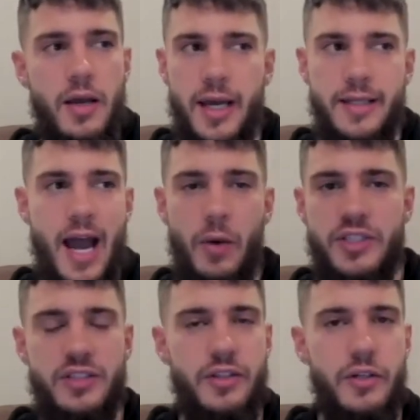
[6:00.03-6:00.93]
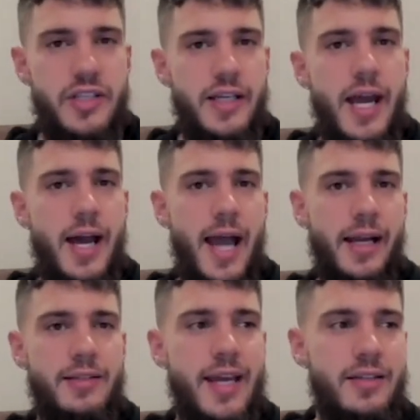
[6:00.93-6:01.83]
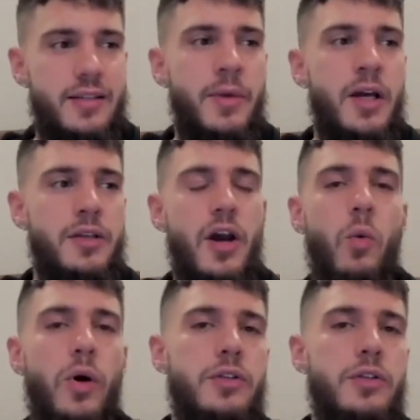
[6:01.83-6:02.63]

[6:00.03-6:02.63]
and now it's thursday night i could text him yo what are